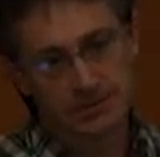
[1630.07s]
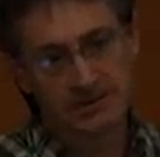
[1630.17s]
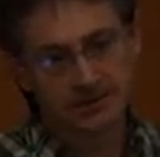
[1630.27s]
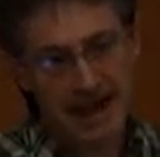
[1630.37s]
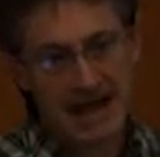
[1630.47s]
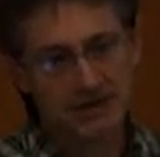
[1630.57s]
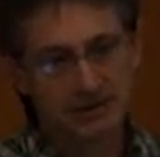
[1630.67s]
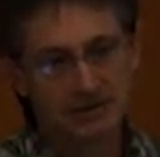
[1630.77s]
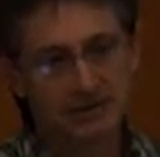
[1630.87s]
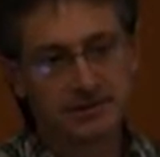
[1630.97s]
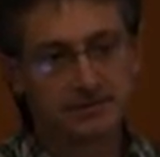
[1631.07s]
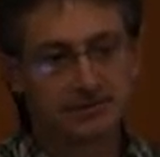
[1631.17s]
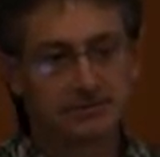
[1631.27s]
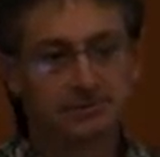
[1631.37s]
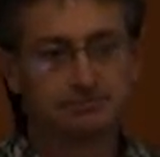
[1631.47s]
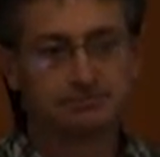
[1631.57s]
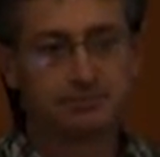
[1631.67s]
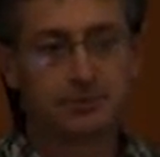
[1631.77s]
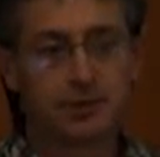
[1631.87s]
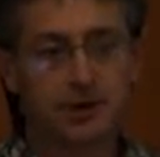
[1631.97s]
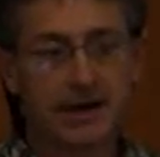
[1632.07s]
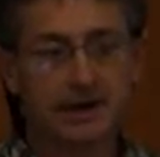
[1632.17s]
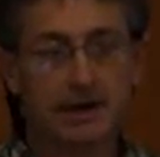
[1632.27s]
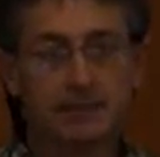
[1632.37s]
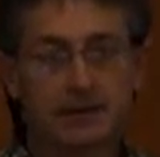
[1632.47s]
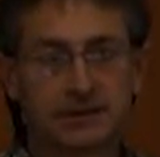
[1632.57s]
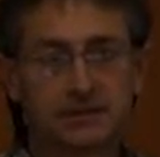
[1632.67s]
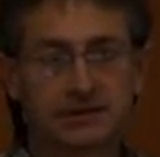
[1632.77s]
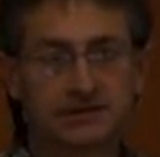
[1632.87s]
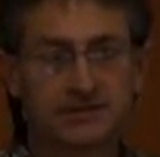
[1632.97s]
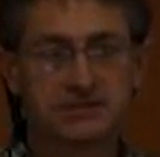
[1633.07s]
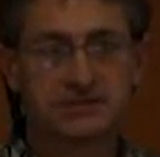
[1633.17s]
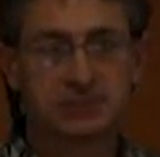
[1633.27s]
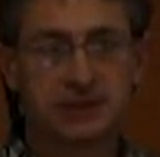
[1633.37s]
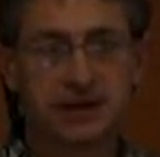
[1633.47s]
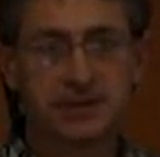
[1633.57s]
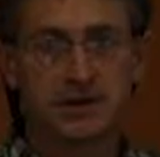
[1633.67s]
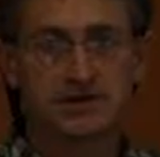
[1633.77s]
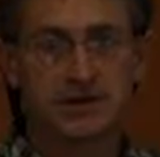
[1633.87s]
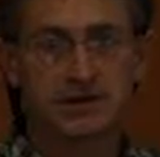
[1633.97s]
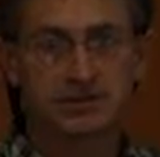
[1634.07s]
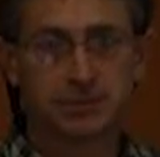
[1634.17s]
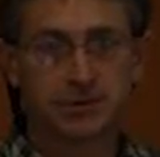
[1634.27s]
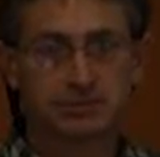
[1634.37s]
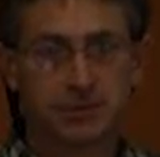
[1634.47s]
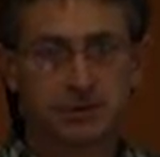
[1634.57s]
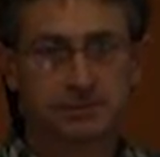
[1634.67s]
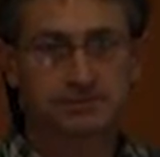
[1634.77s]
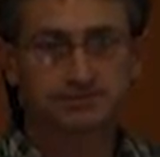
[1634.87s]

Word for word: it'll actually it's a little more economically feasible to come in and, and spray for it.